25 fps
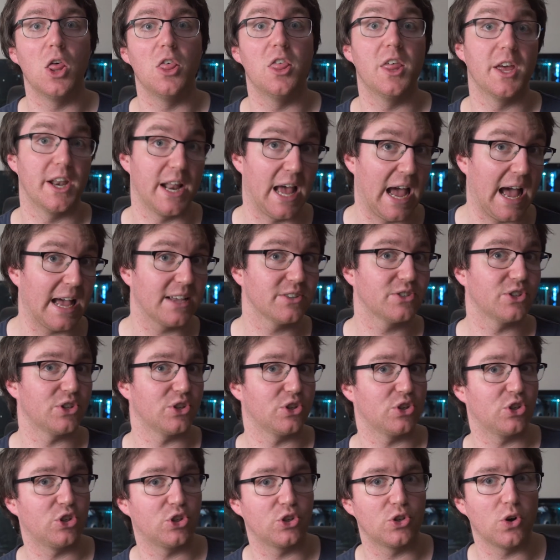that has a
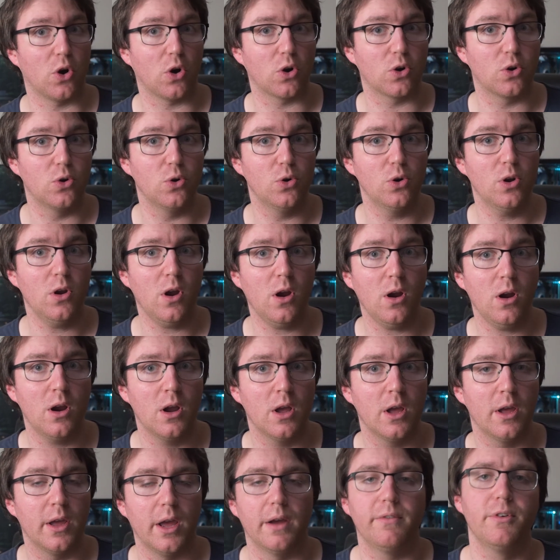stock cooler,
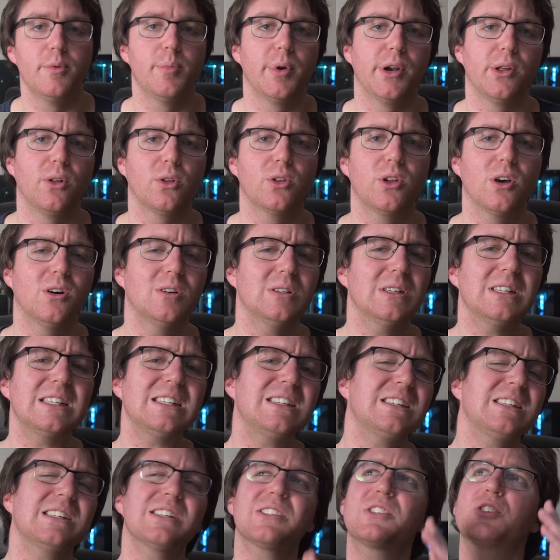everybody will go,
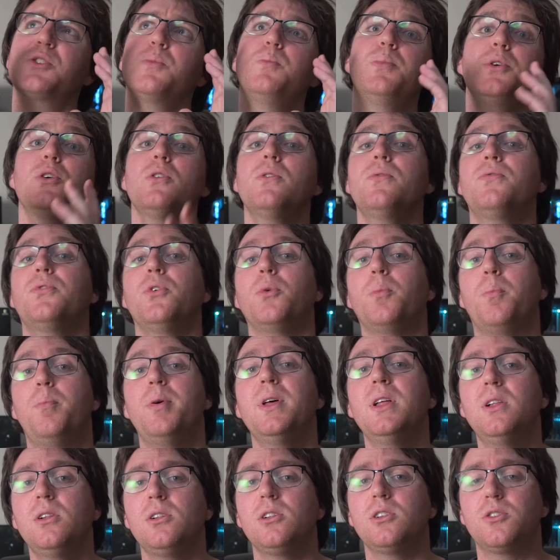oh, it's a beautiful
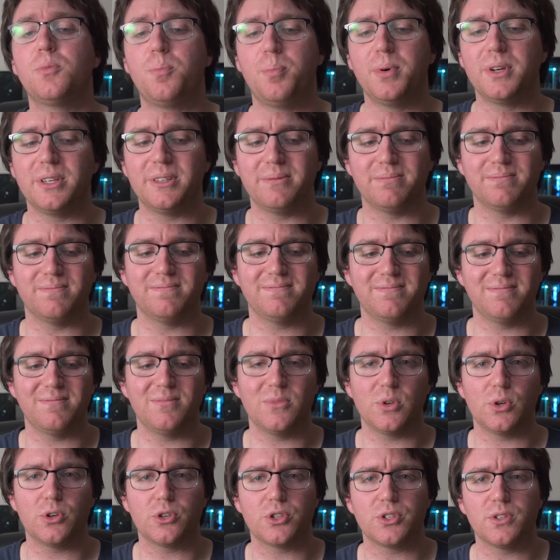build, but
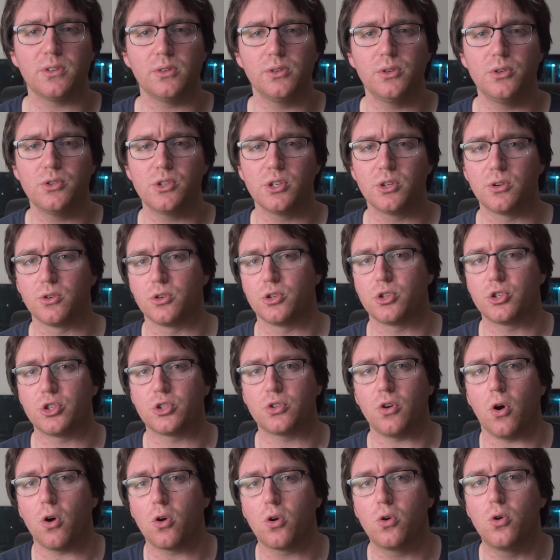you're still using your
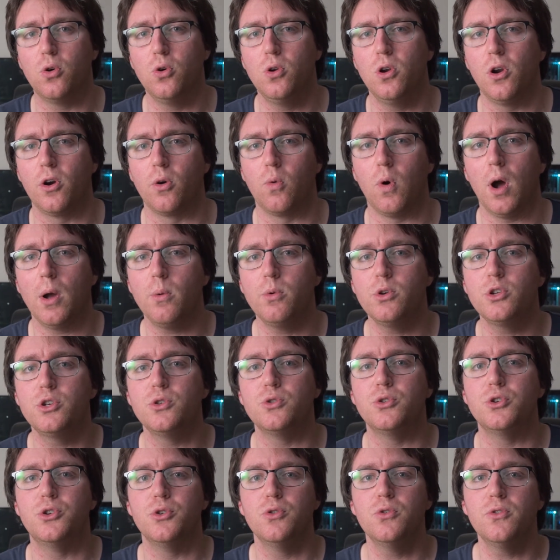stock cooler. Why would you
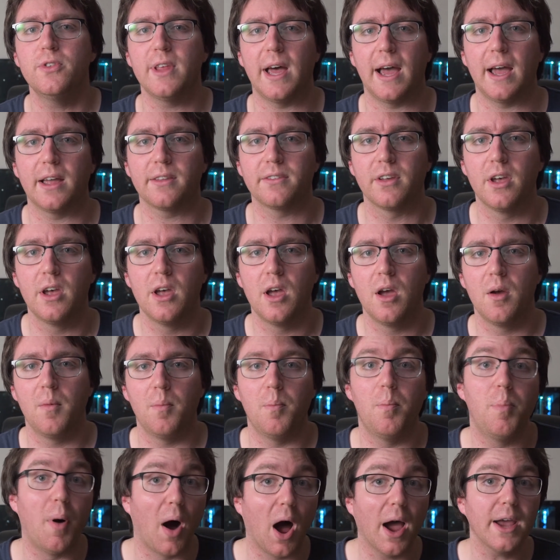do that?
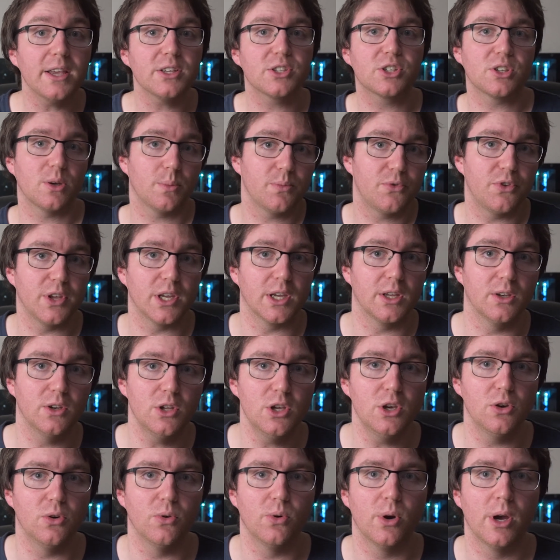Buy something
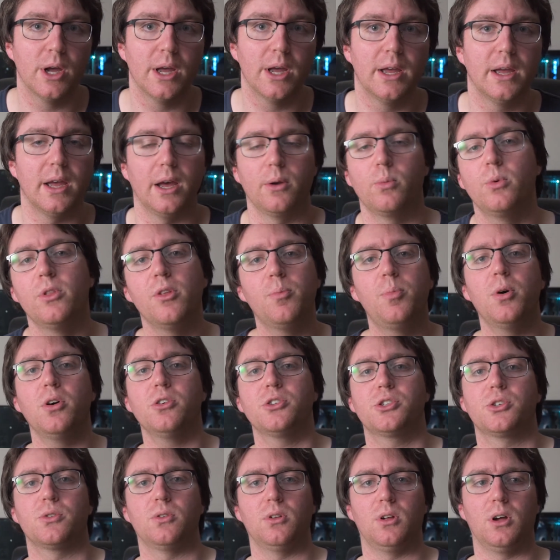new. And when the
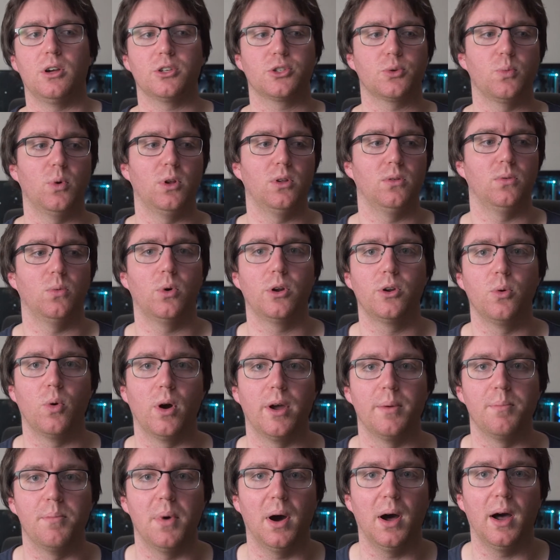person will ask, well, what do
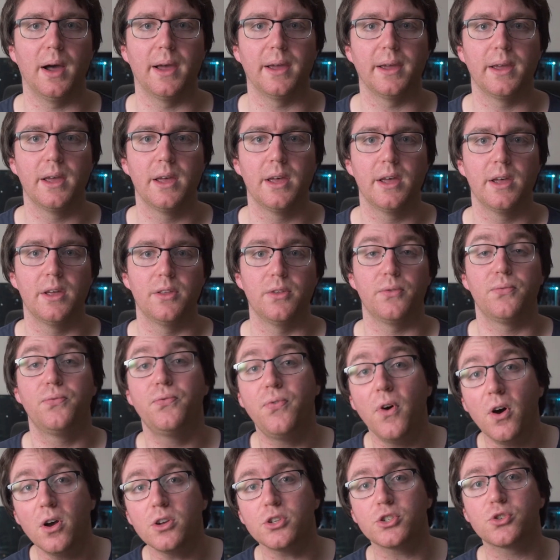I buy? The
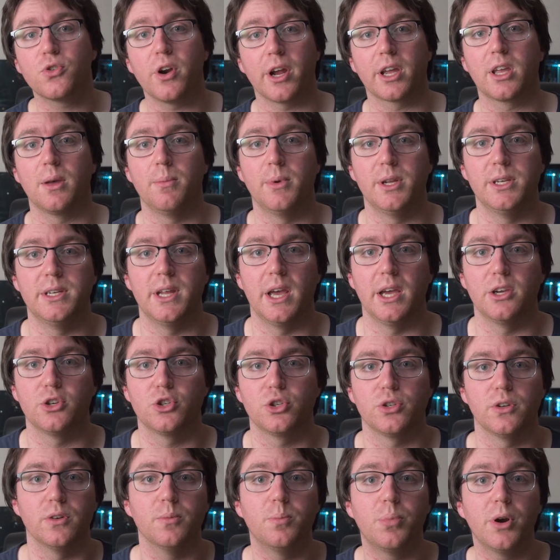first
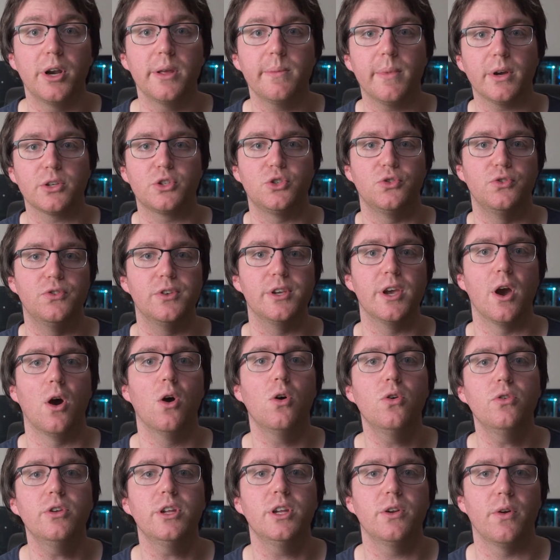recommendation, and pretty much the
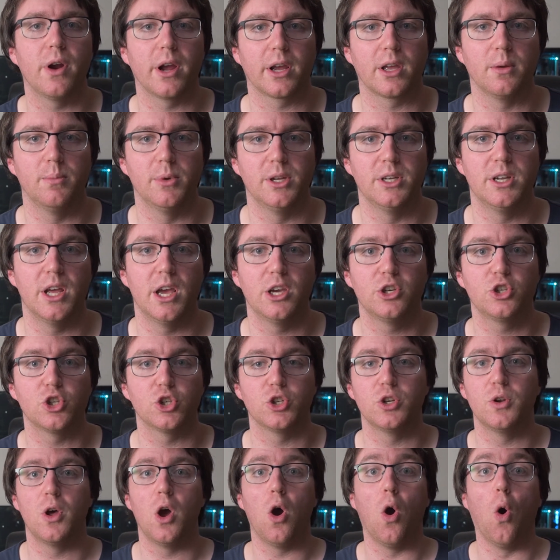only
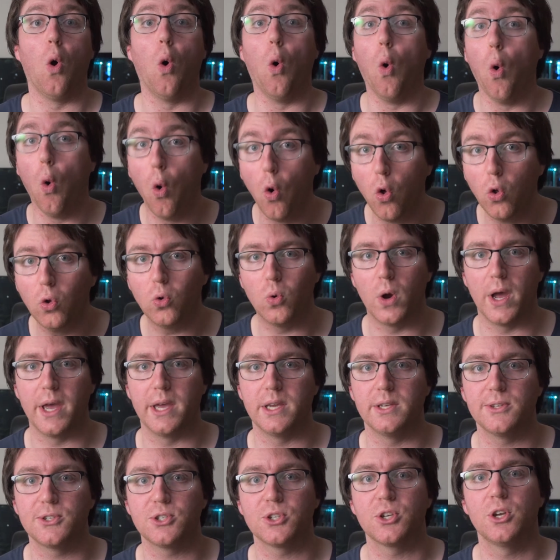recommendation,
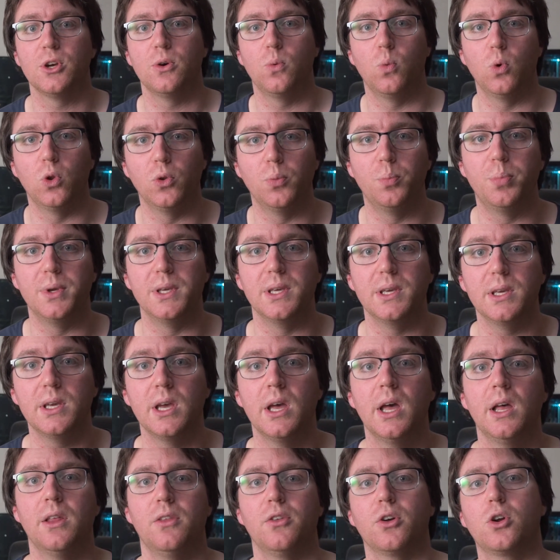always will be
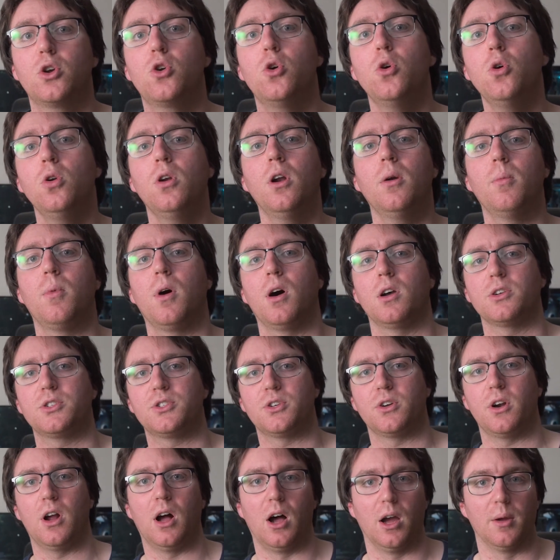the Cooler
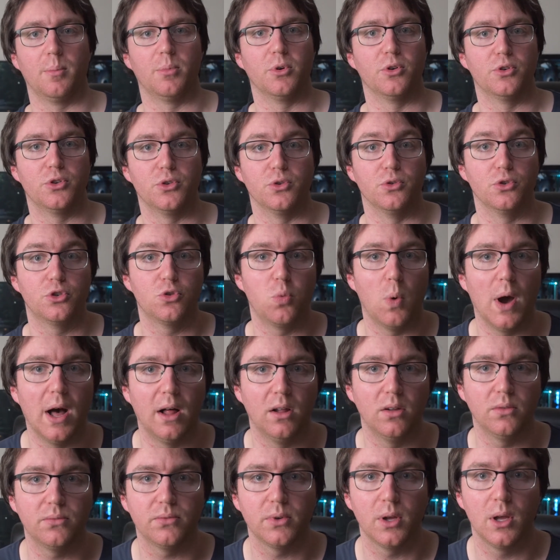Master Hyper 212.
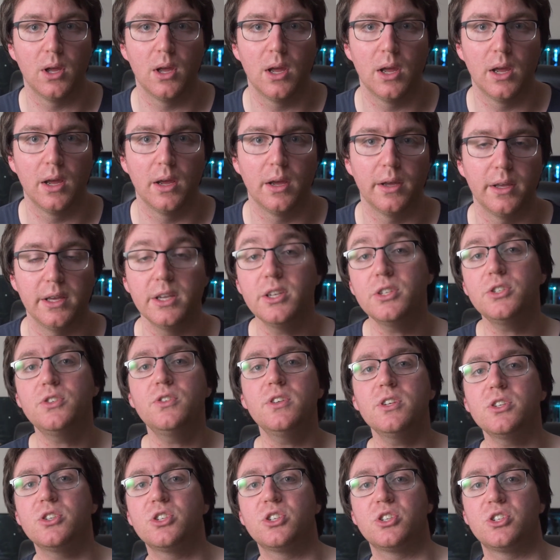Is
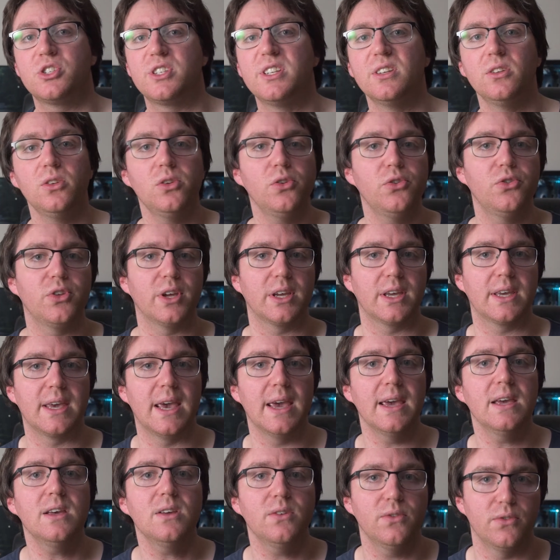this still the
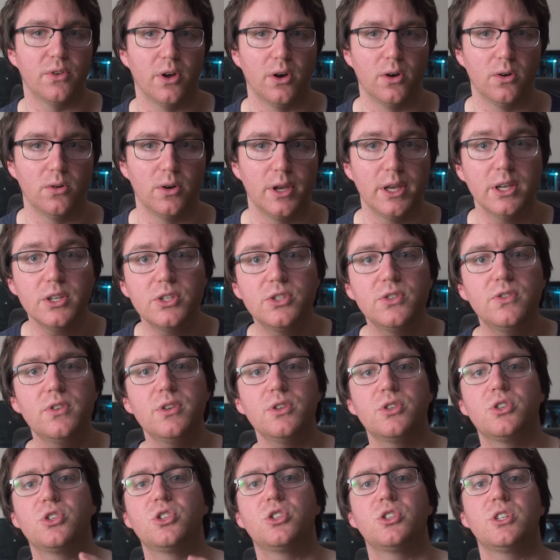king though? Is
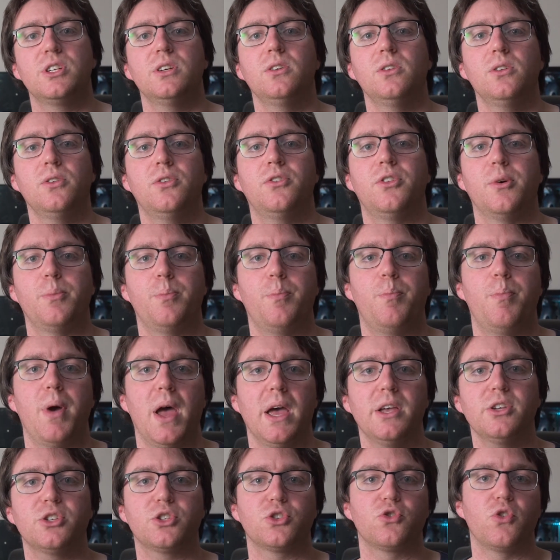this still the
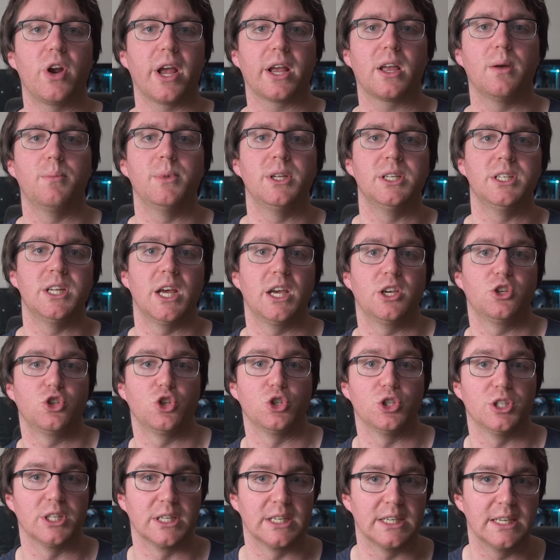best
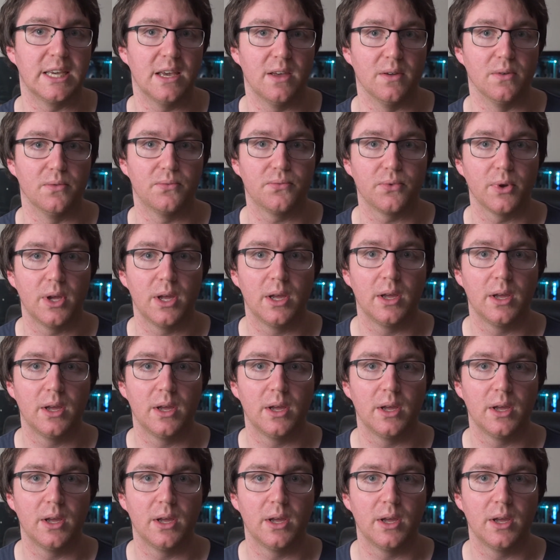recommendation to give?